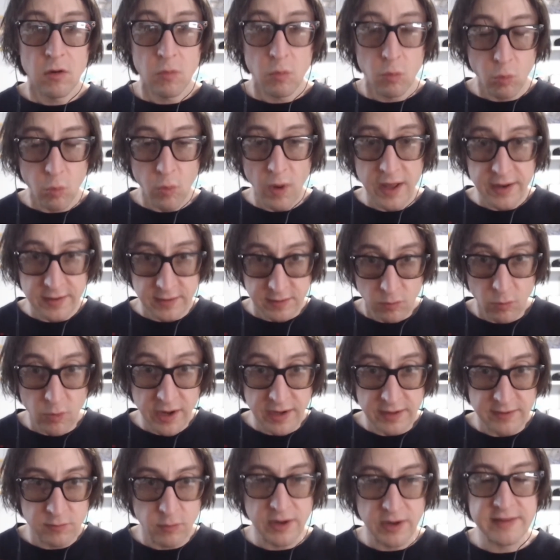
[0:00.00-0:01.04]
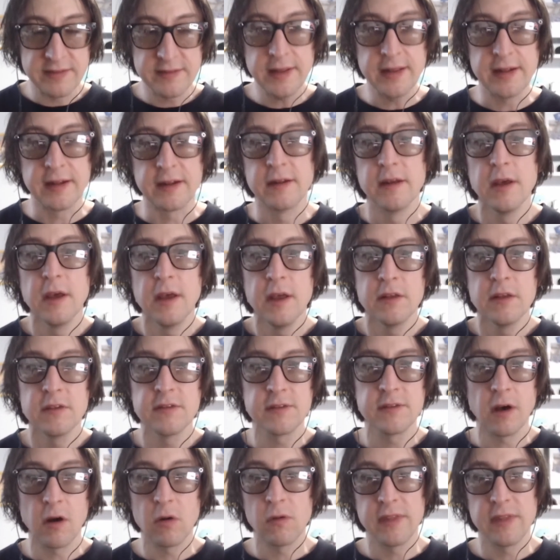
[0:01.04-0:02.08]
when when it, when it's needed.
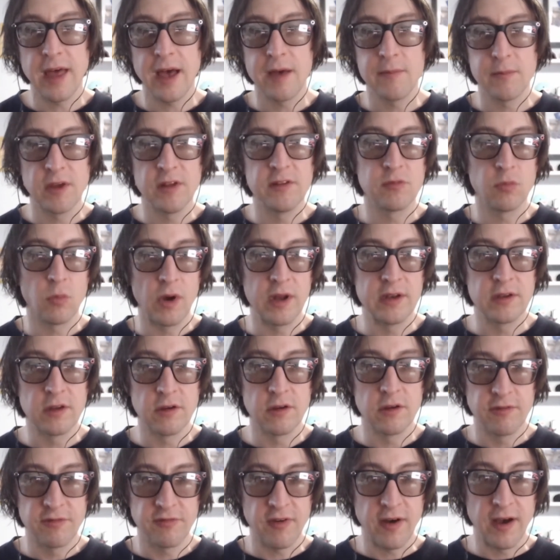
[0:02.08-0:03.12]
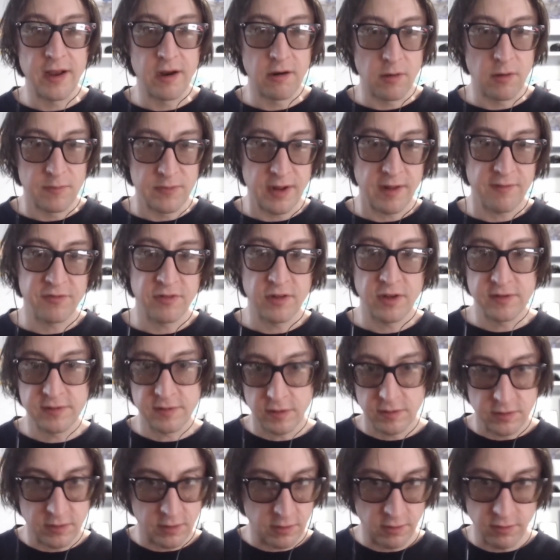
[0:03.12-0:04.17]
So that means when you fire up Netflix
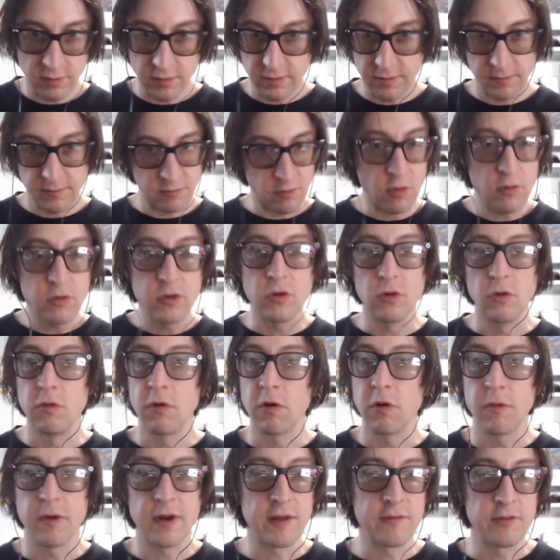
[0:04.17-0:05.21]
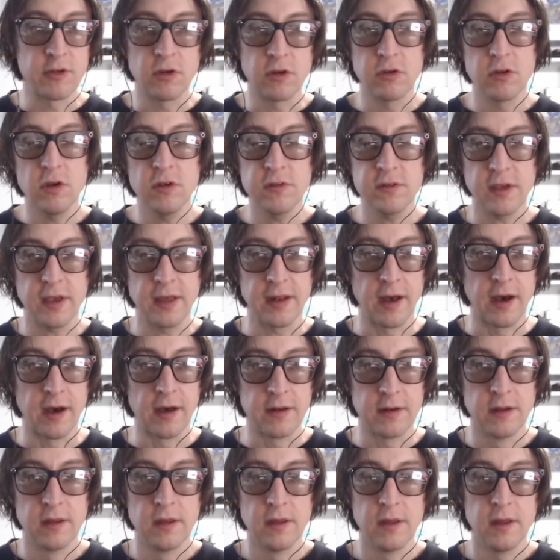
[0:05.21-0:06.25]
on your Roku or whatever you're using it
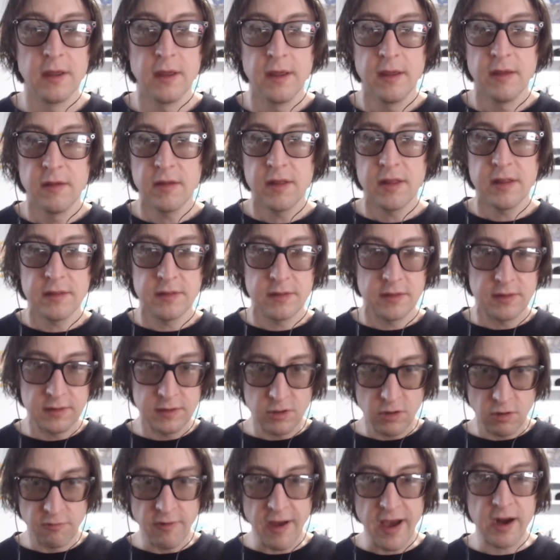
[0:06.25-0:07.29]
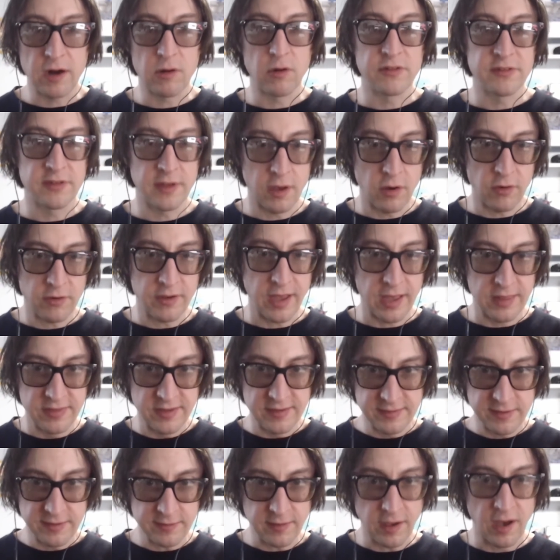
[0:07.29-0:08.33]
on, your router will say, "Okay,
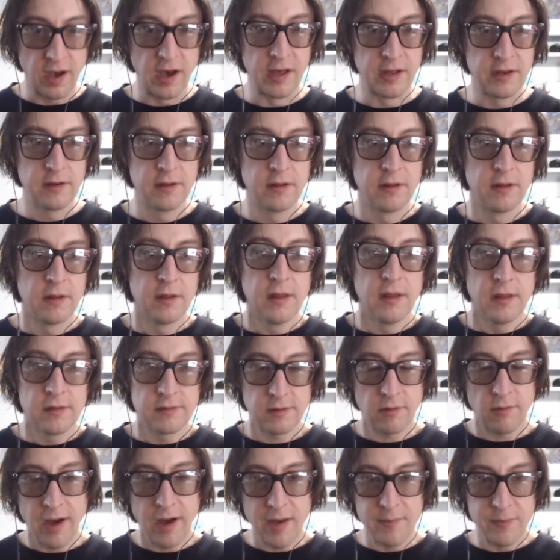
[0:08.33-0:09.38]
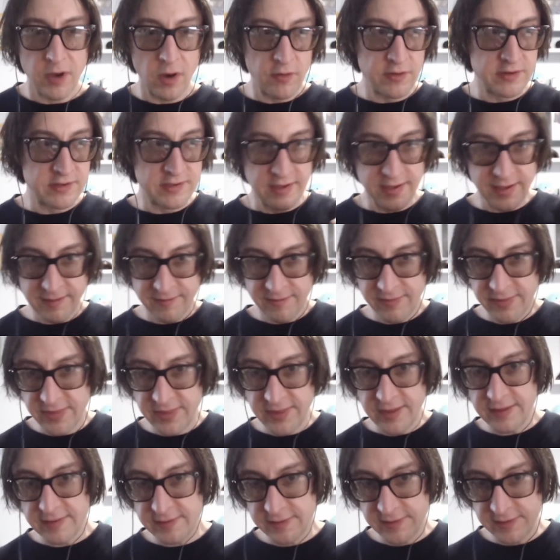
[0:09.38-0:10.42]
this is on." So I'm going to give
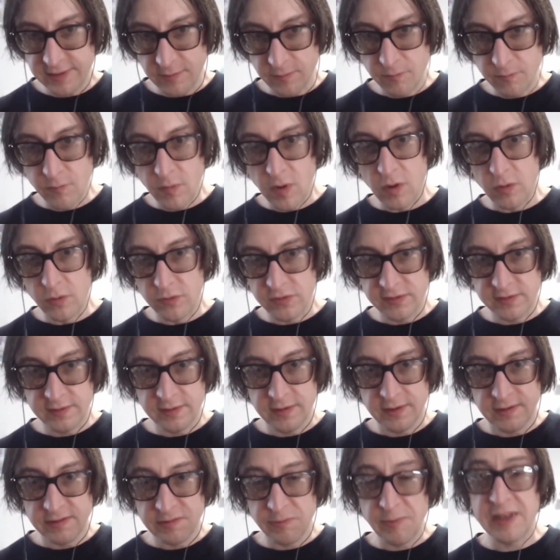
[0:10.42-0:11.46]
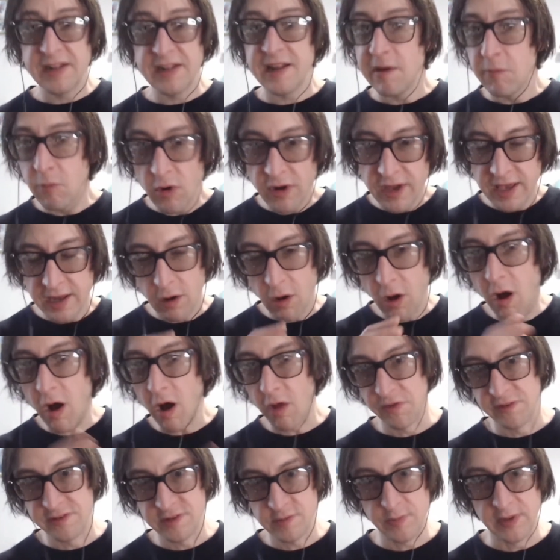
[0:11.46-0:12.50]
this the most speed. It won't get all
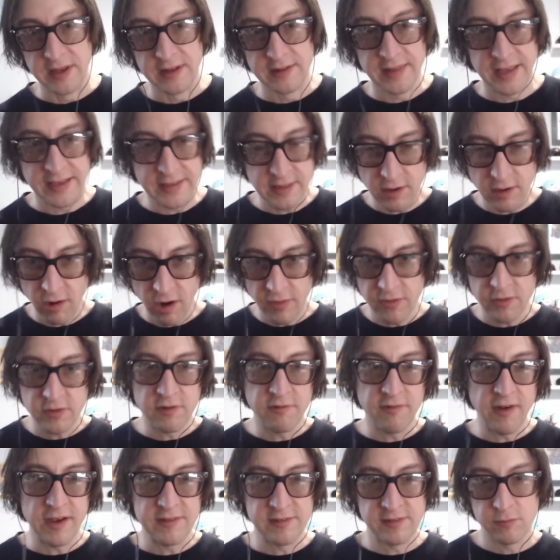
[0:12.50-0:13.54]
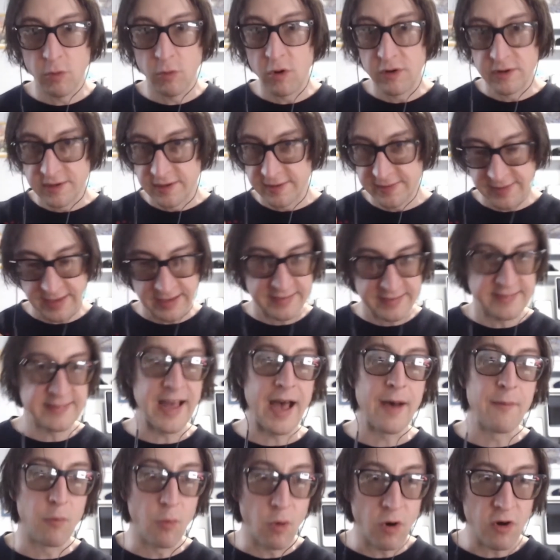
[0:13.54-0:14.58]
the speed. Like your other devices won't just like
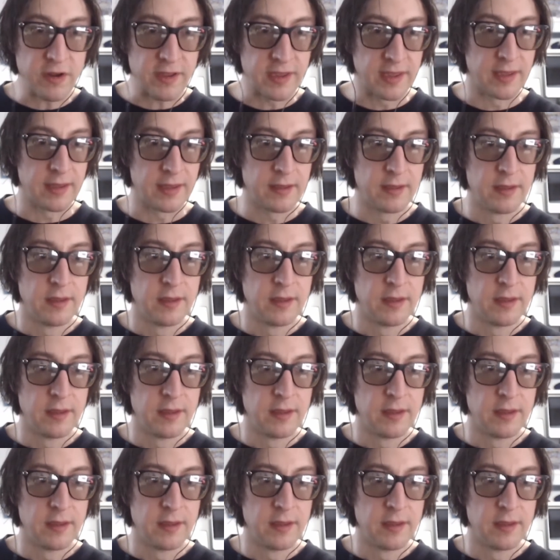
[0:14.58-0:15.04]
stop working,